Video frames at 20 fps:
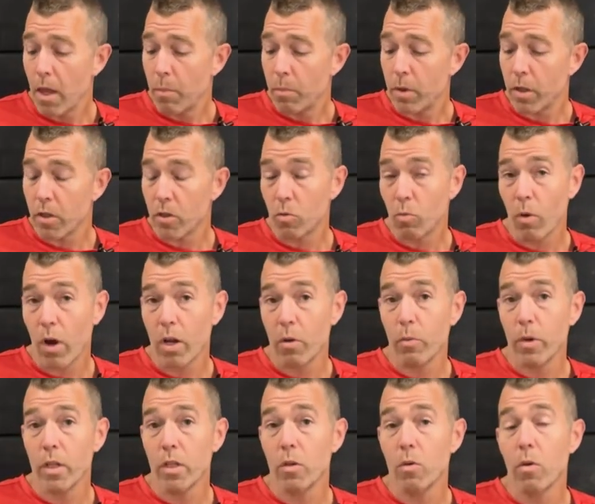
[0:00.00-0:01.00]
because when
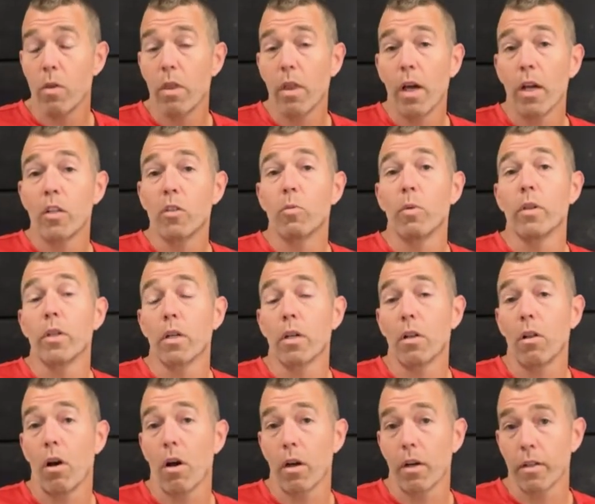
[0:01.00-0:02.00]
we do, that's when the
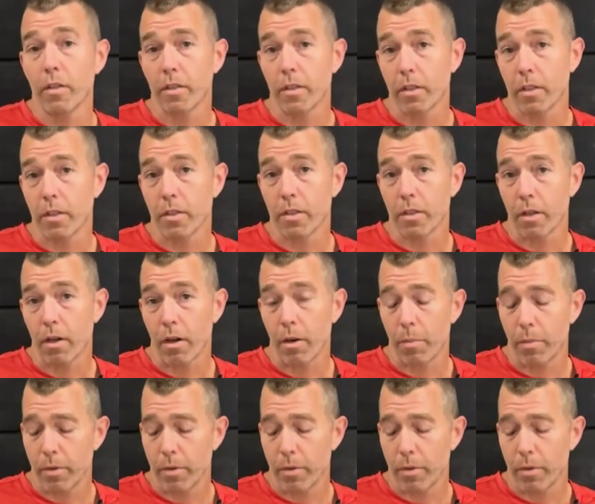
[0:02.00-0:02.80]
clock is going to stop.